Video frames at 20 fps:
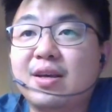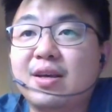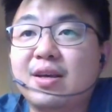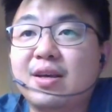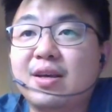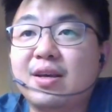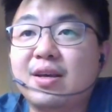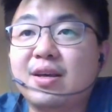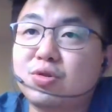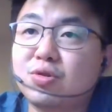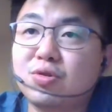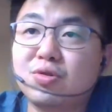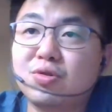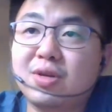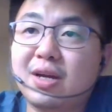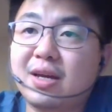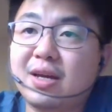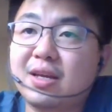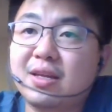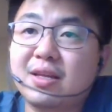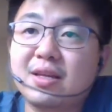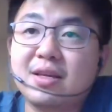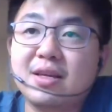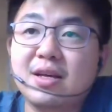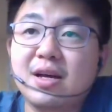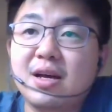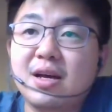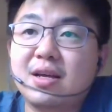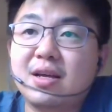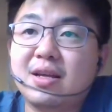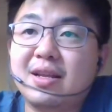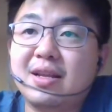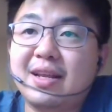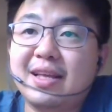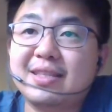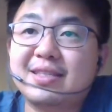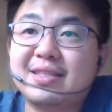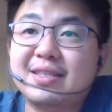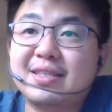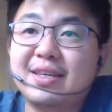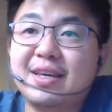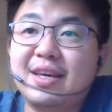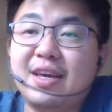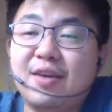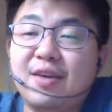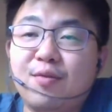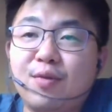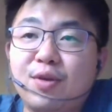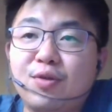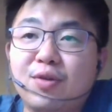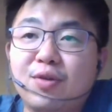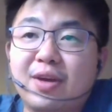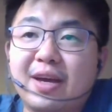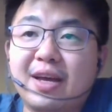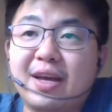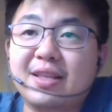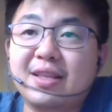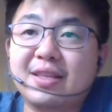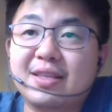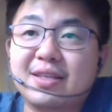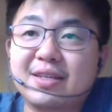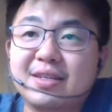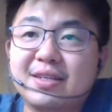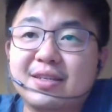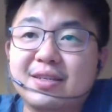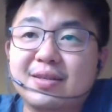Okay, Arif, though, like let's say when you get the,